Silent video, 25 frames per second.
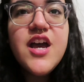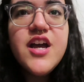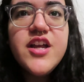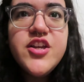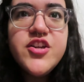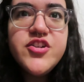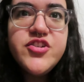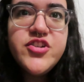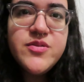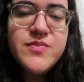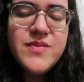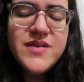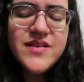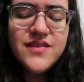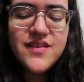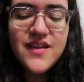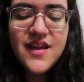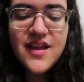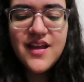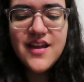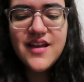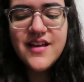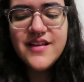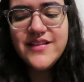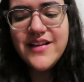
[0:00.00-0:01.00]
YouTube
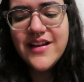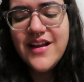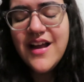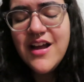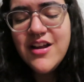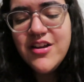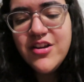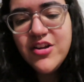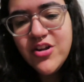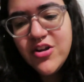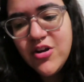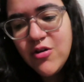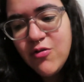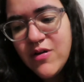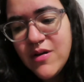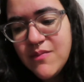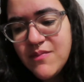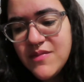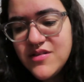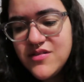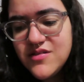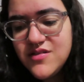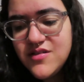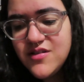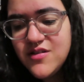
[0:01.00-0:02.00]
thing, because I got new
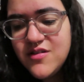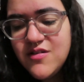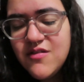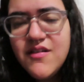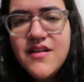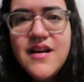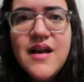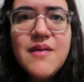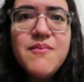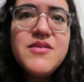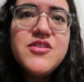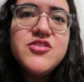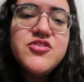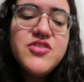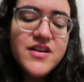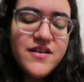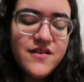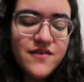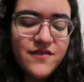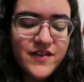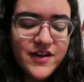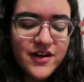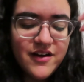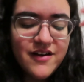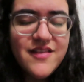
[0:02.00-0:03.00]
equipment too and I've been trying
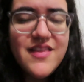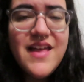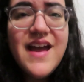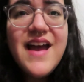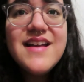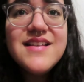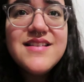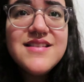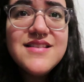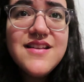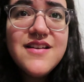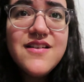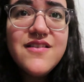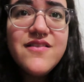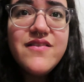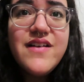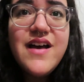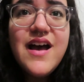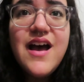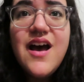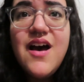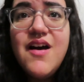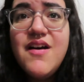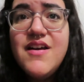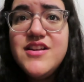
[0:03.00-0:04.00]
to figure that stuff
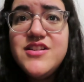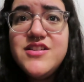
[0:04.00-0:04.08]
out.